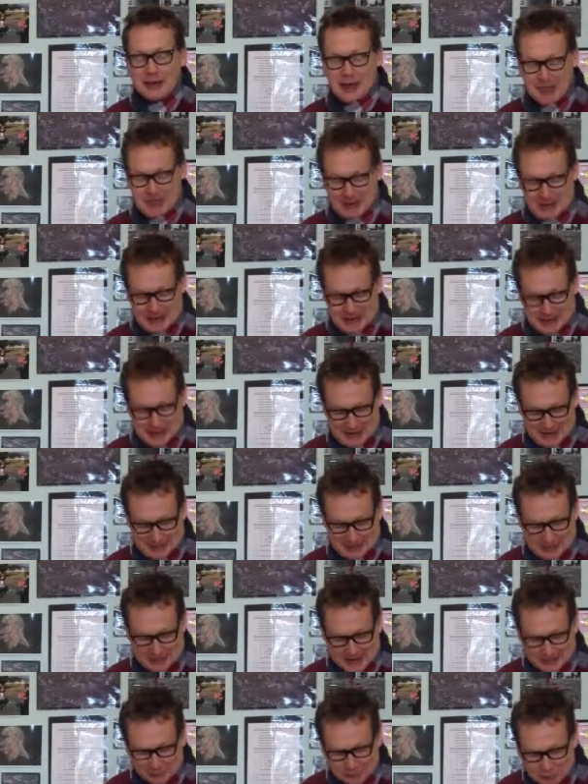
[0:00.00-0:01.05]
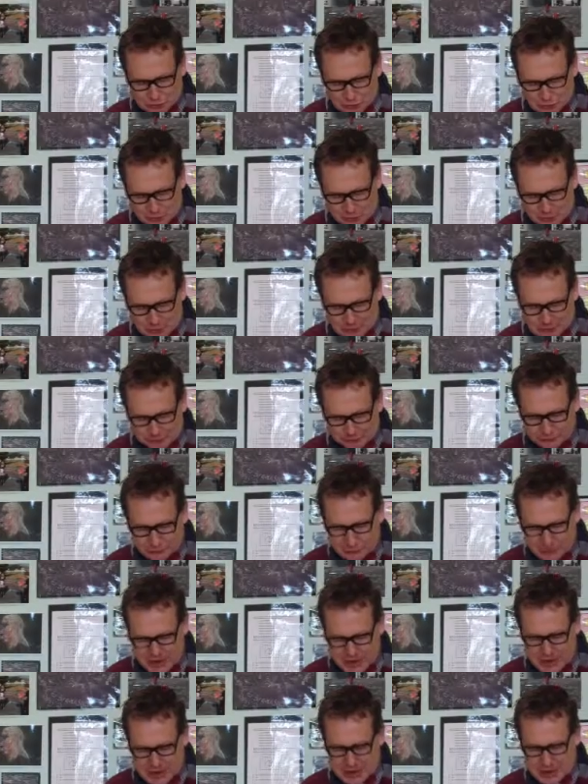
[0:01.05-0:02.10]
and do so much for
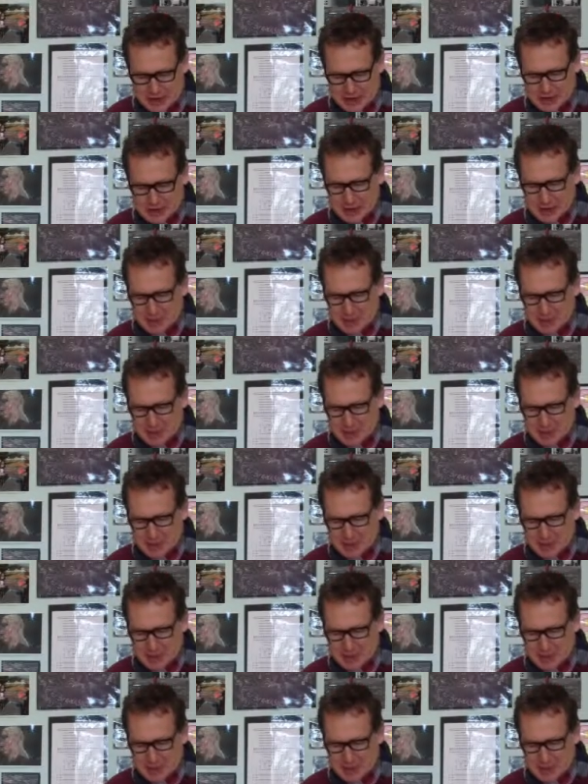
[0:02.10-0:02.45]
me